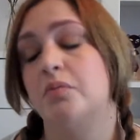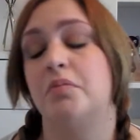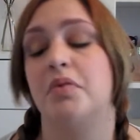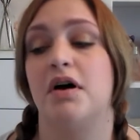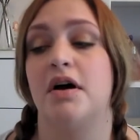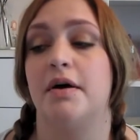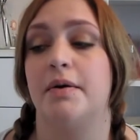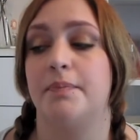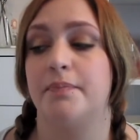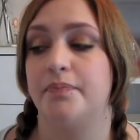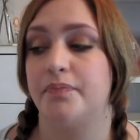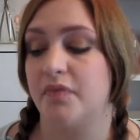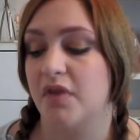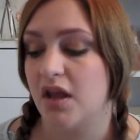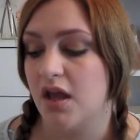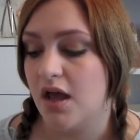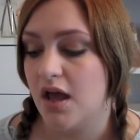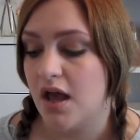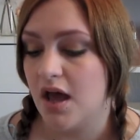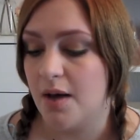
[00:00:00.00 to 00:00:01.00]
But
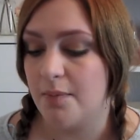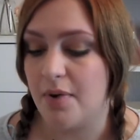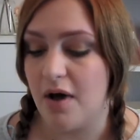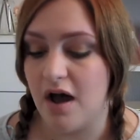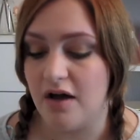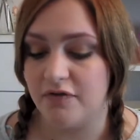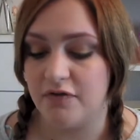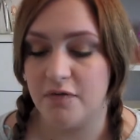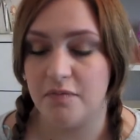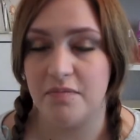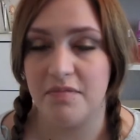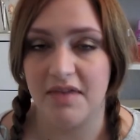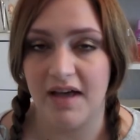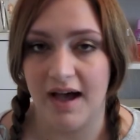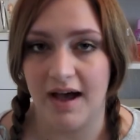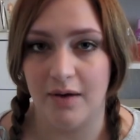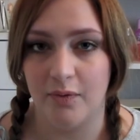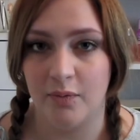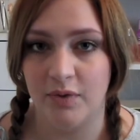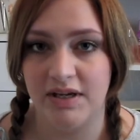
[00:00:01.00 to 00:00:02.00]
apart from
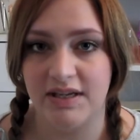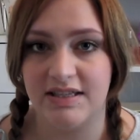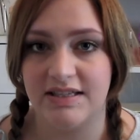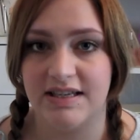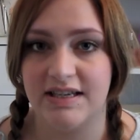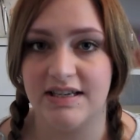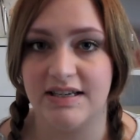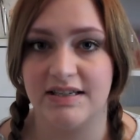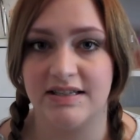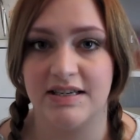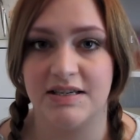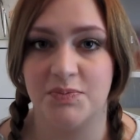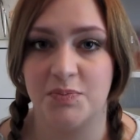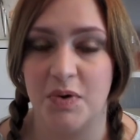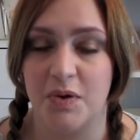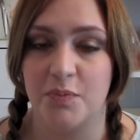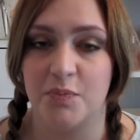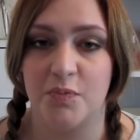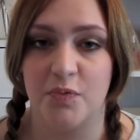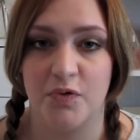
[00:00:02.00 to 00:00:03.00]
that, week 6 has
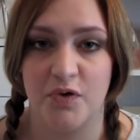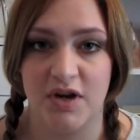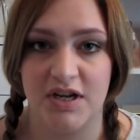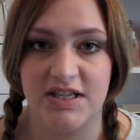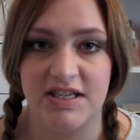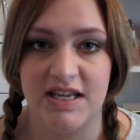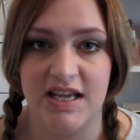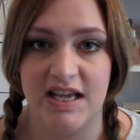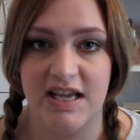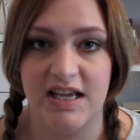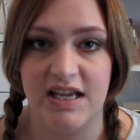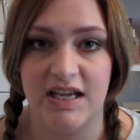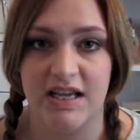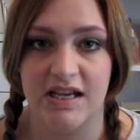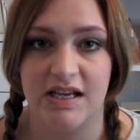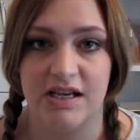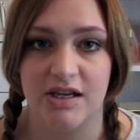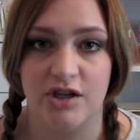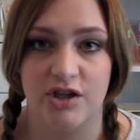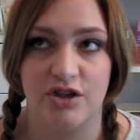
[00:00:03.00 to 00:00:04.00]
been
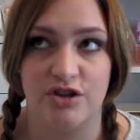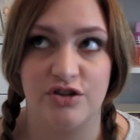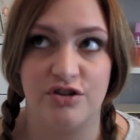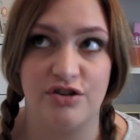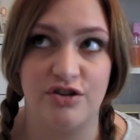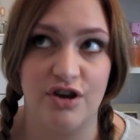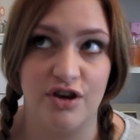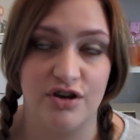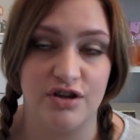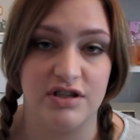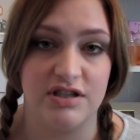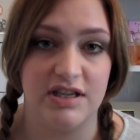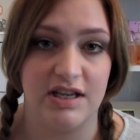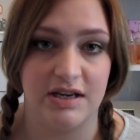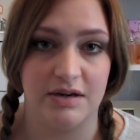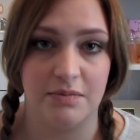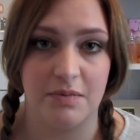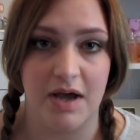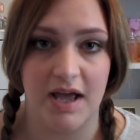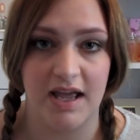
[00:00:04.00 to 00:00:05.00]
pretty good
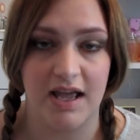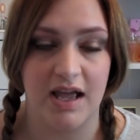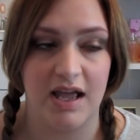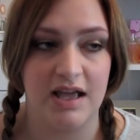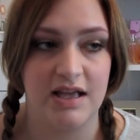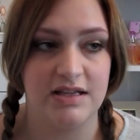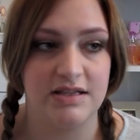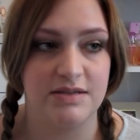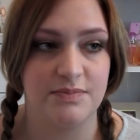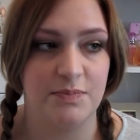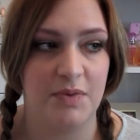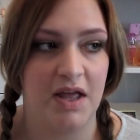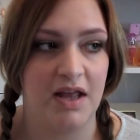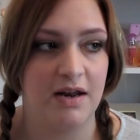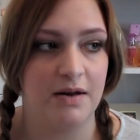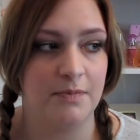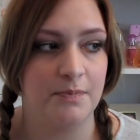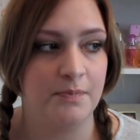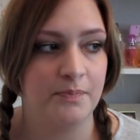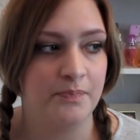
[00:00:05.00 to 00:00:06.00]
in a way. It's
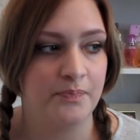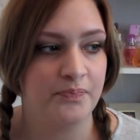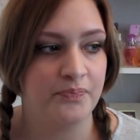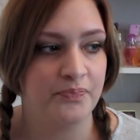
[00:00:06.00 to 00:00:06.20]
been